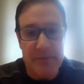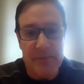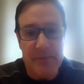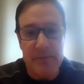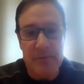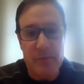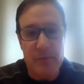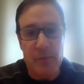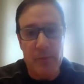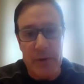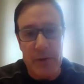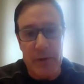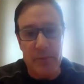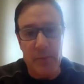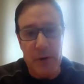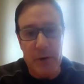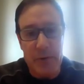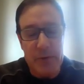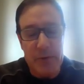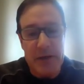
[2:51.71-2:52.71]
We
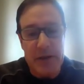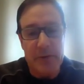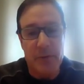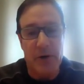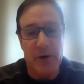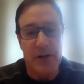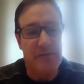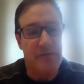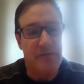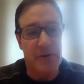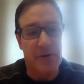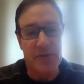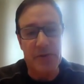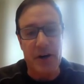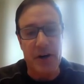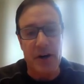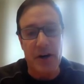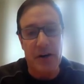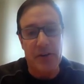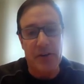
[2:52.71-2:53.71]
would be one of the first
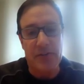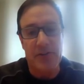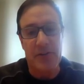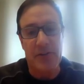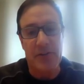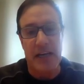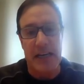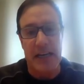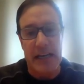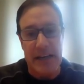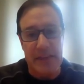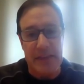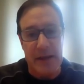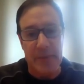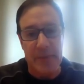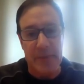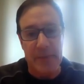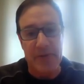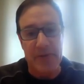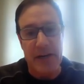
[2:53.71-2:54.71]
calls to kind of get them
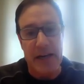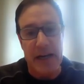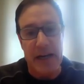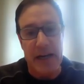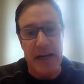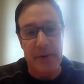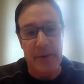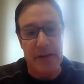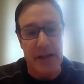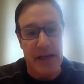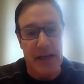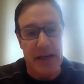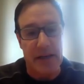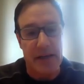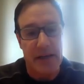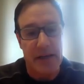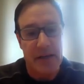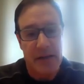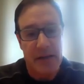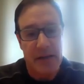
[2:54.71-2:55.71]
set up and then
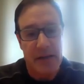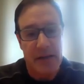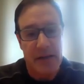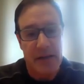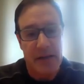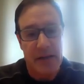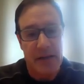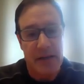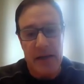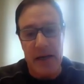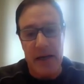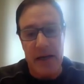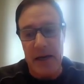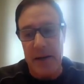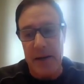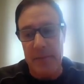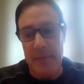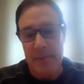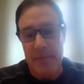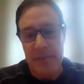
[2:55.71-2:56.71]

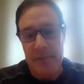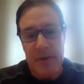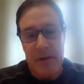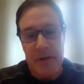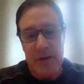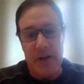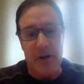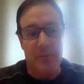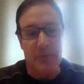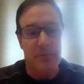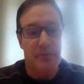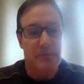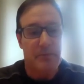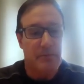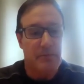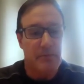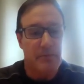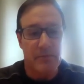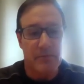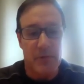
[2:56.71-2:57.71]
um, you know,
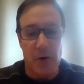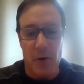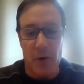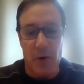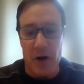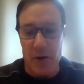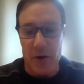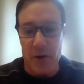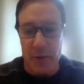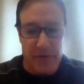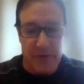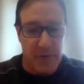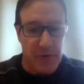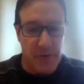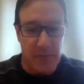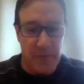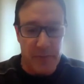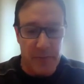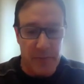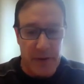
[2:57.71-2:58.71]
go all the way
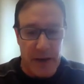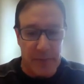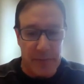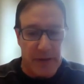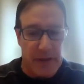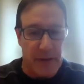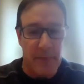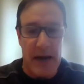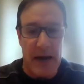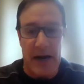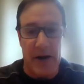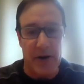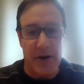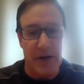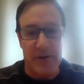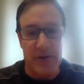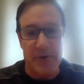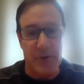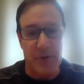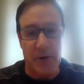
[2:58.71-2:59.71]
through helping them hire a
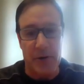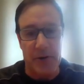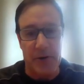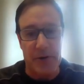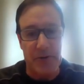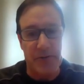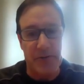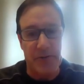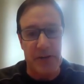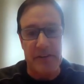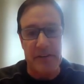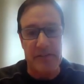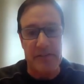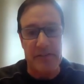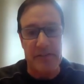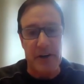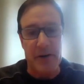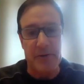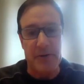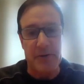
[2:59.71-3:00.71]
controller or
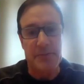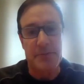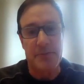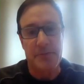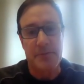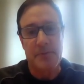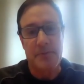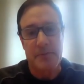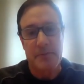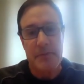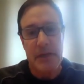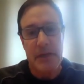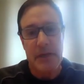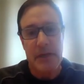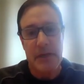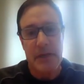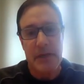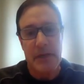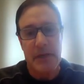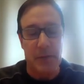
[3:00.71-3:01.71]
CFO.
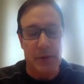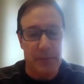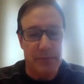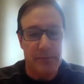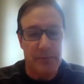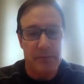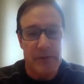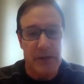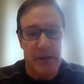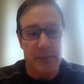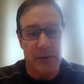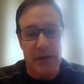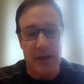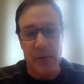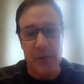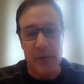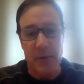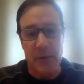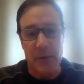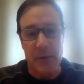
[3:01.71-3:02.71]
And then we typically
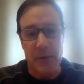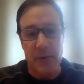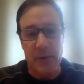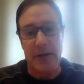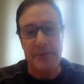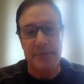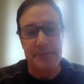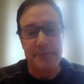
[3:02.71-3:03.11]
would pull out.